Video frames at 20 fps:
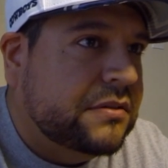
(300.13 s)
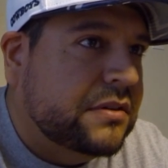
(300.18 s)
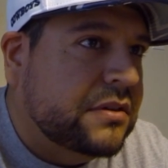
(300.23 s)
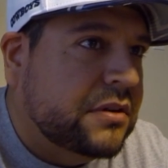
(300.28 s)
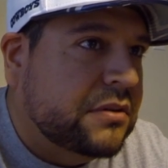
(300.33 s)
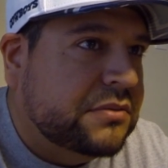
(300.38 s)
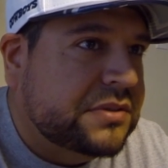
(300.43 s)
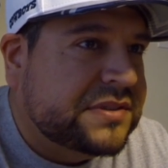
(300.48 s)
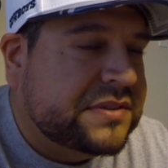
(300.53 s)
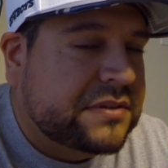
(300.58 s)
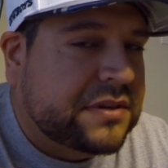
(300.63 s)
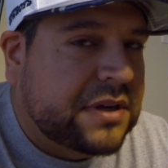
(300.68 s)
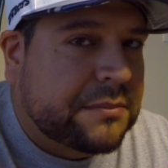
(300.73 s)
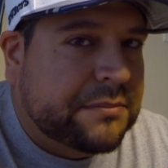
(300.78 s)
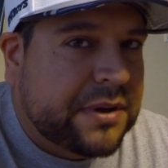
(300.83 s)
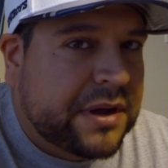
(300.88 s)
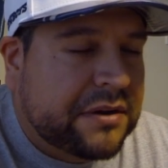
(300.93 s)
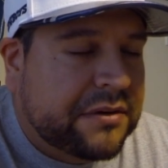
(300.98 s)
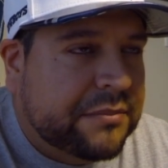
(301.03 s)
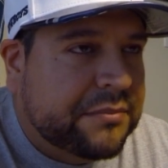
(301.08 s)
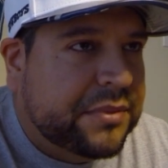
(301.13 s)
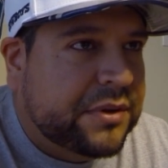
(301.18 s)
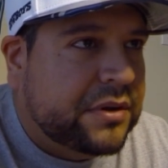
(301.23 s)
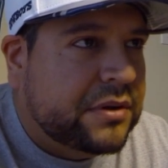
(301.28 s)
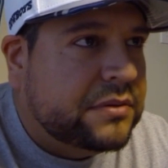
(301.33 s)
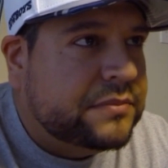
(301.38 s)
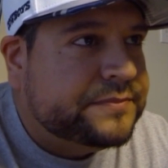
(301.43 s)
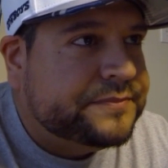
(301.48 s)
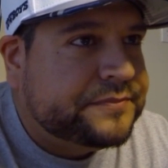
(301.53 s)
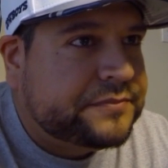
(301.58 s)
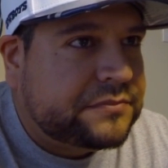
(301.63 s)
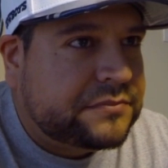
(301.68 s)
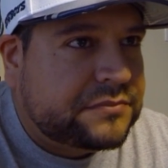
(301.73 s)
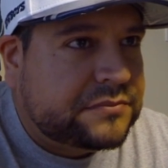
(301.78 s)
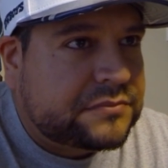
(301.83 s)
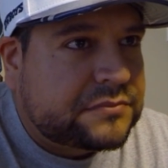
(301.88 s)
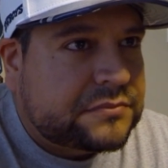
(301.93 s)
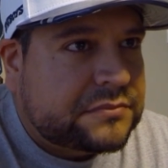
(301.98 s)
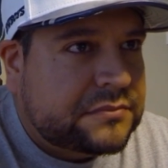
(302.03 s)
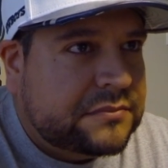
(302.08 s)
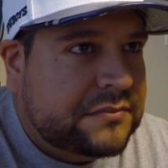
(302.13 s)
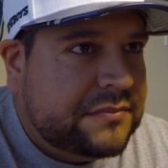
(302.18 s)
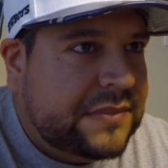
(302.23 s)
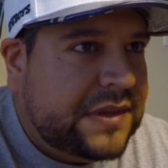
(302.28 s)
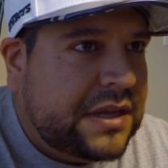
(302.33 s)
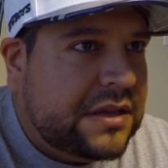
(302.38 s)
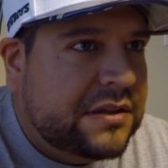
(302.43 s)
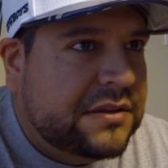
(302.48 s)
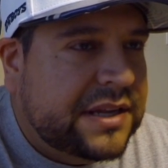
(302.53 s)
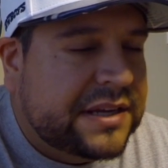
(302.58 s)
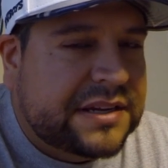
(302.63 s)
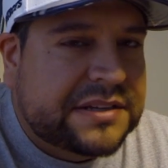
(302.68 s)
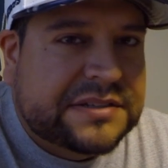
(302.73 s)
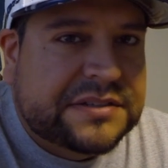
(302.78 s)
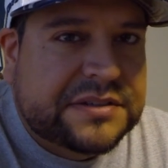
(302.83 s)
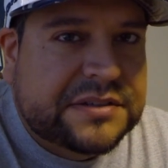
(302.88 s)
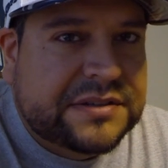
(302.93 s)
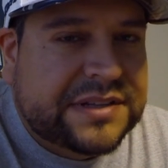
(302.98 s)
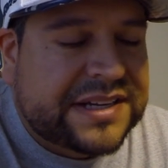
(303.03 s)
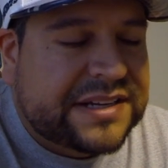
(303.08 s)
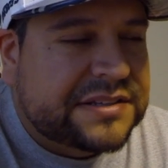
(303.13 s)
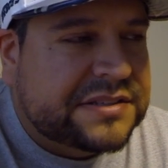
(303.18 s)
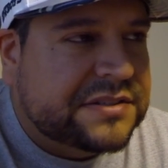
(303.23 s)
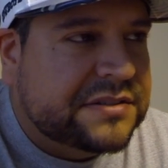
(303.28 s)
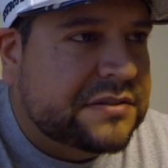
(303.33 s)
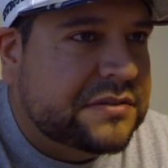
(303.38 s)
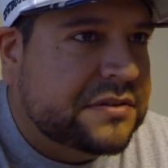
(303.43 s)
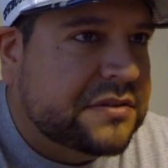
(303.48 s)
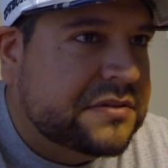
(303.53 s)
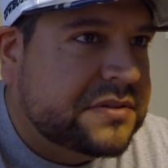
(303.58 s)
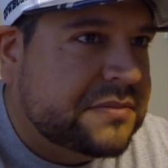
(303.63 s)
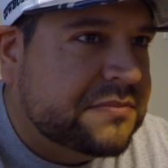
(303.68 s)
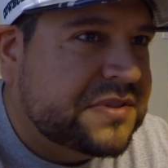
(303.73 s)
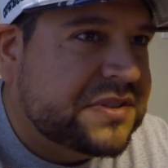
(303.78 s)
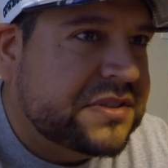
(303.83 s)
You know, we still have Byron Bell, They could do, they could still do some